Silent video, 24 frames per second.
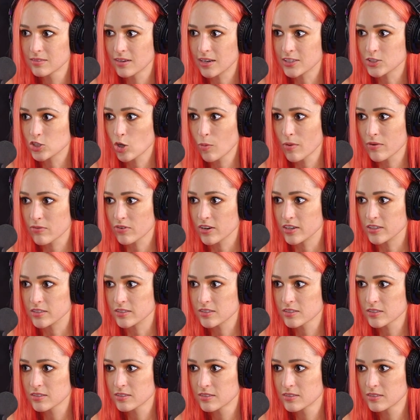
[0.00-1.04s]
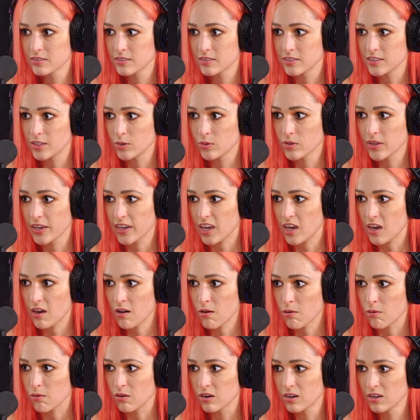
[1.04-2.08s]
I told my friends. And they were like,
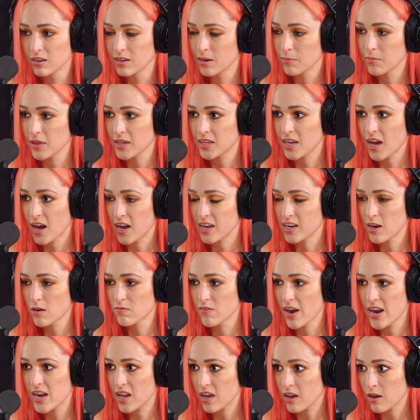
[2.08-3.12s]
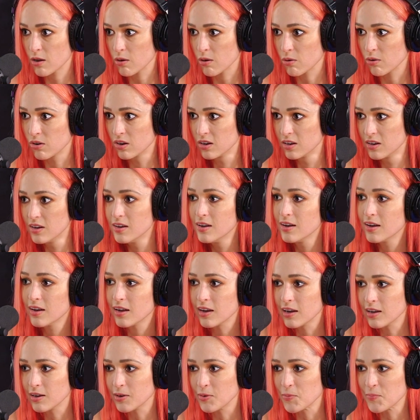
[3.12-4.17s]
ew. I'm like, yeah, I know, right? Ew.
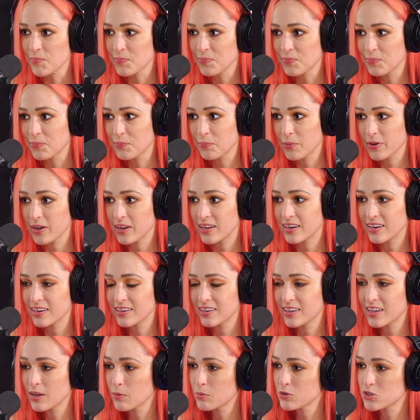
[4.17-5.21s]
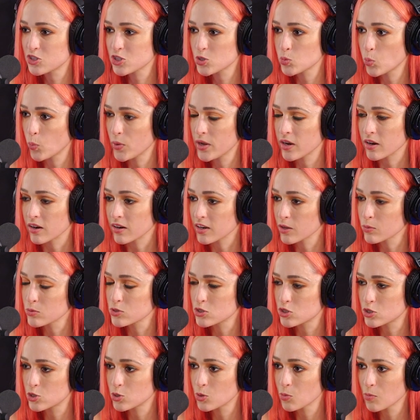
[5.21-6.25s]
But it was just weird. It was
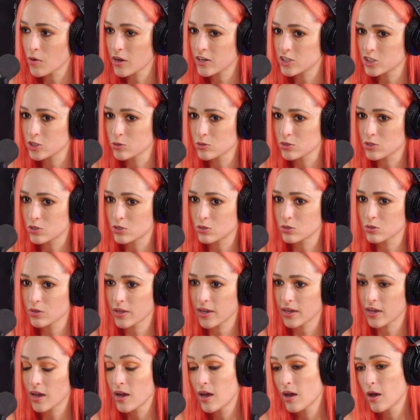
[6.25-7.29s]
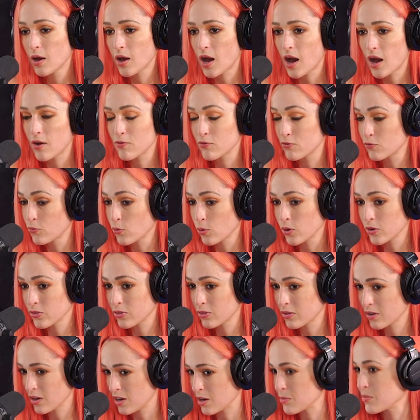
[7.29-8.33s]
too much. It was too like
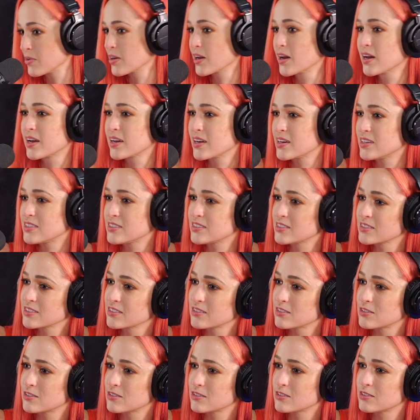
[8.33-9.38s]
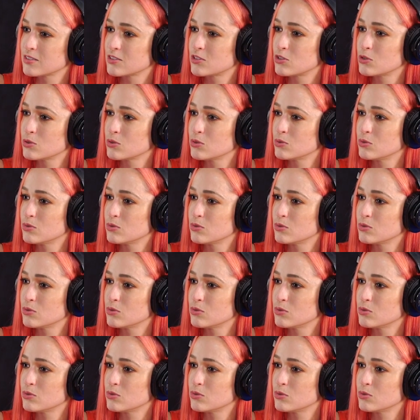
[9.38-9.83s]
forthcoming, I guess. It was just too.